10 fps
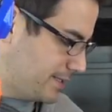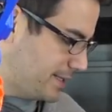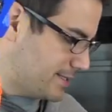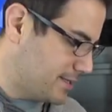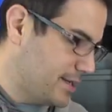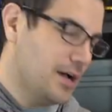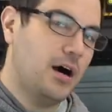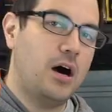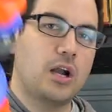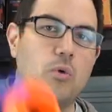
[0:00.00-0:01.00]
to this
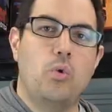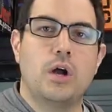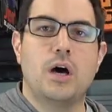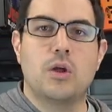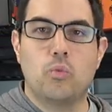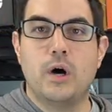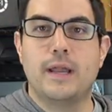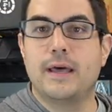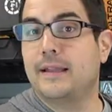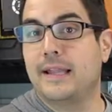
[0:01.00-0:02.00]
on a
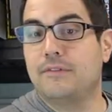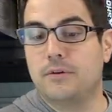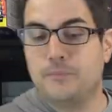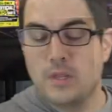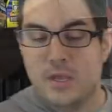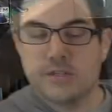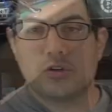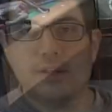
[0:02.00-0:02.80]
one-on-one level. So